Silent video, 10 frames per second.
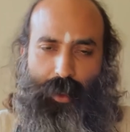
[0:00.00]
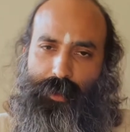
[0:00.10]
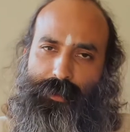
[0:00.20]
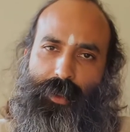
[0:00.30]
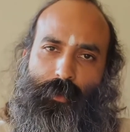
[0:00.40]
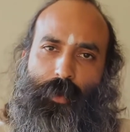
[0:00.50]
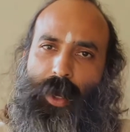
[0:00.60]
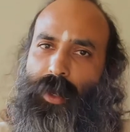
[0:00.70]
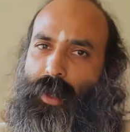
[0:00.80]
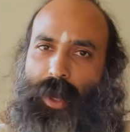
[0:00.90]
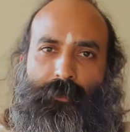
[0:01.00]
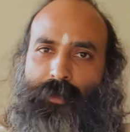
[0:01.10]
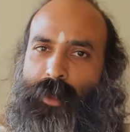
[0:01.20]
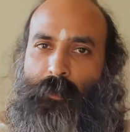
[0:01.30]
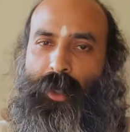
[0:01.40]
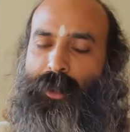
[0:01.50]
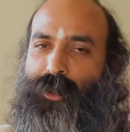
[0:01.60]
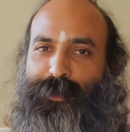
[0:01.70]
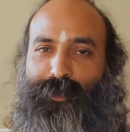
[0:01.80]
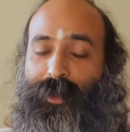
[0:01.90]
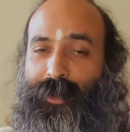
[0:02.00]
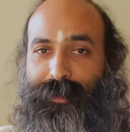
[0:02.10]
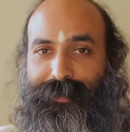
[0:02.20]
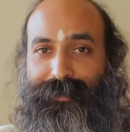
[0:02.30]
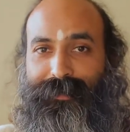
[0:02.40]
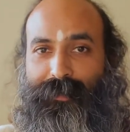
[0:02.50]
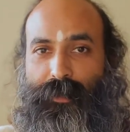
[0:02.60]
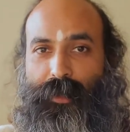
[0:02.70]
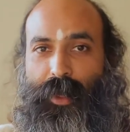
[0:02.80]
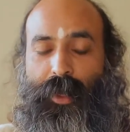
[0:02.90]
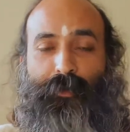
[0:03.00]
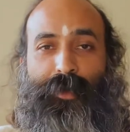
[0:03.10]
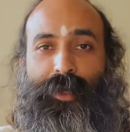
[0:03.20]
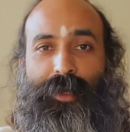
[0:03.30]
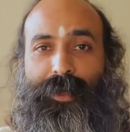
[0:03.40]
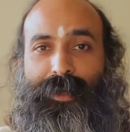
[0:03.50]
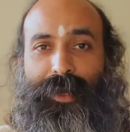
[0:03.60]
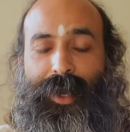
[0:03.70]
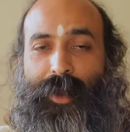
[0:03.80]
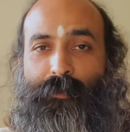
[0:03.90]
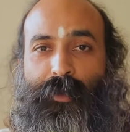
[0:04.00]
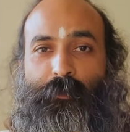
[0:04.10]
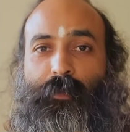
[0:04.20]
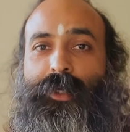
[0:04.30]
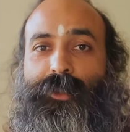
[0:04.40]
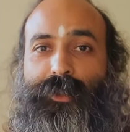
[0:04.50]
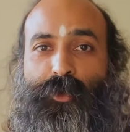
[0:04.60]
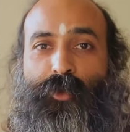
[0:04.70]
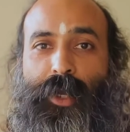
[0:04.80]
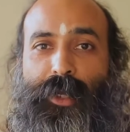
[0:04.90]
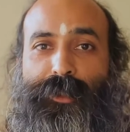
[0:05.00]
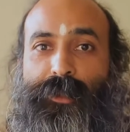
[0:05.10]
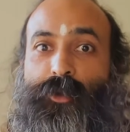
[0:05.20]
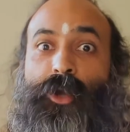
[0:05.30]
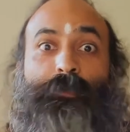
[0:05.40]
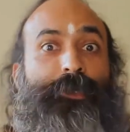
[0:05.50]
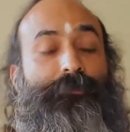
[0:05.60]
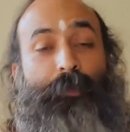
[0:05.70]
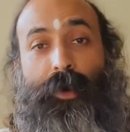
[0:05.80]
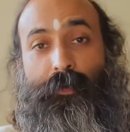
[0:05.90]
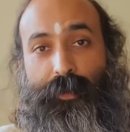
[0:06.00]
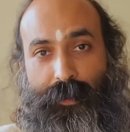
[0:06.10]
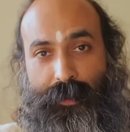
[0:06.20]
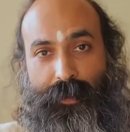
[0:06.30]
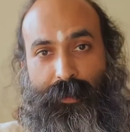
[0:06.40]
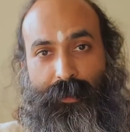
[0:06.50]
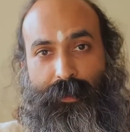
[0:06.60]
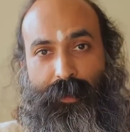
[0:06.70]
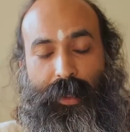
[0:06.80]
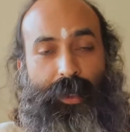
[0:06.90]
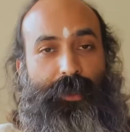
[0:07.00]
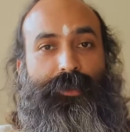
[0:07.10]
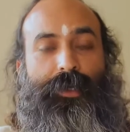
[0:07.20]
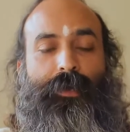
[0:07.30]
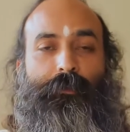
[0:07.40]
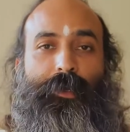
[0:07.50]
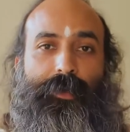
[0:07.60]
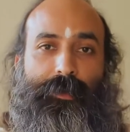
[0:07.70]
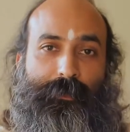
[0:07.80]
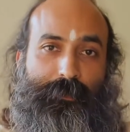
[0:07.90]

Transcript: is that why every Mahishasura, every person who gets enormous power gets corrupted.